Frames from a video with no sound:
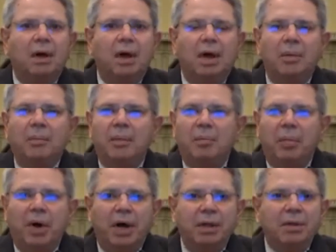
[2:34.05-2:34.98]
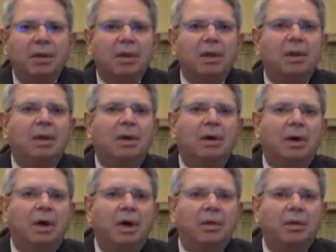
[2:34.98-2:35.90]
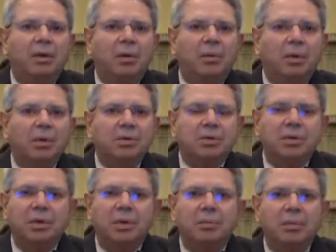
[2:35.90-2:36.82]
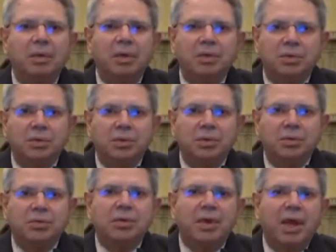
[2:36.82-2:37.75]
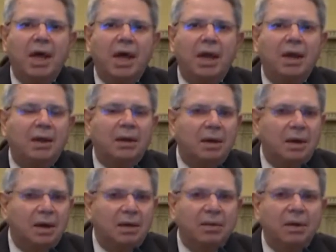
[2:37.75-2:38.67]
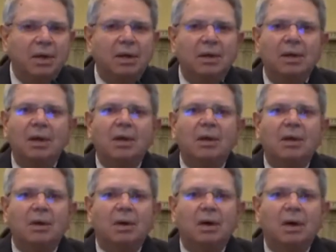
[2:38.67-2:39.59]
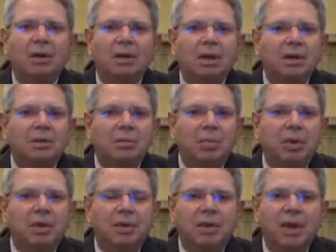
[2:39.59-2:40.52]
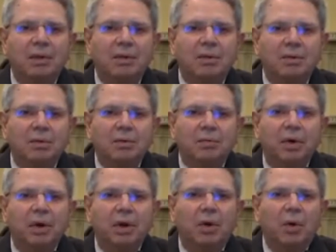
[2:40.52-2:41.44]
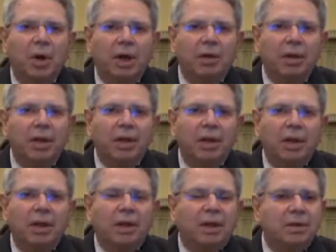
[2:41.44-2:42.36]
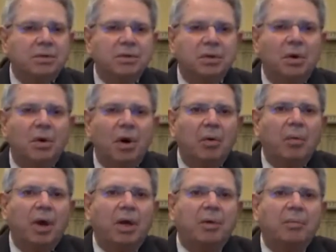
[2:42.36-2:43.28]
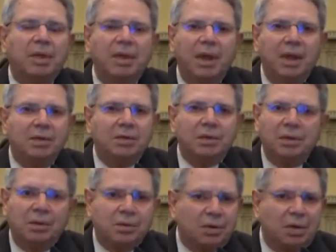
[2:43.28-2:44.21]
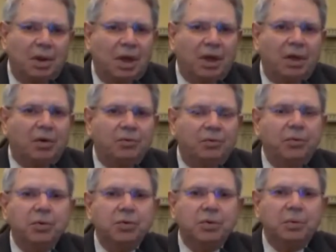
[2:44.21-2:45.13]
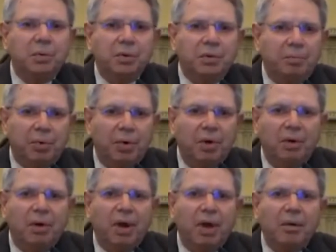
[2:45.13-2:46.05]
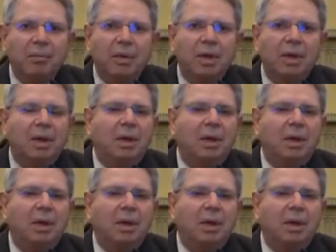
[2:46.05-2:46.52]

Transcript: Uh, but uh, there were some issues that I think uh, need to be attended to very quickly. And so our recommendation, there was a lot of confusion with the program.